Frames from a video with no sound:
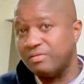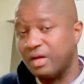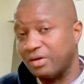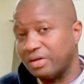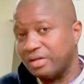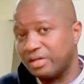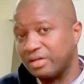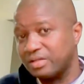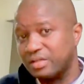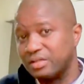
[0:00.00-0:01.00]

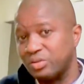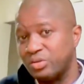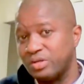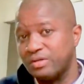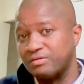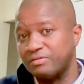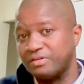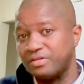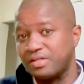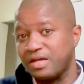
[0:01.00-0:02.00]
violated and who have
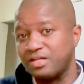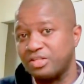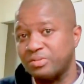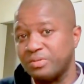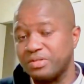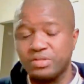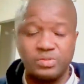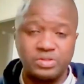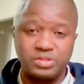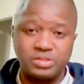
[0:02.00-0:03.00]
faced hardship as a
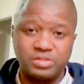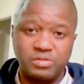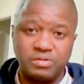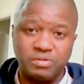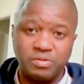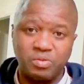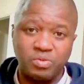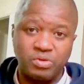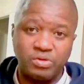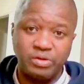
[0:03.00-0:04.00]
result of
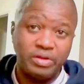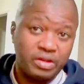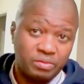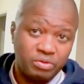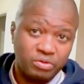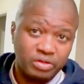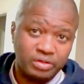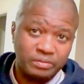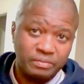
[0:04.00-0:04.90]
war and Ebola.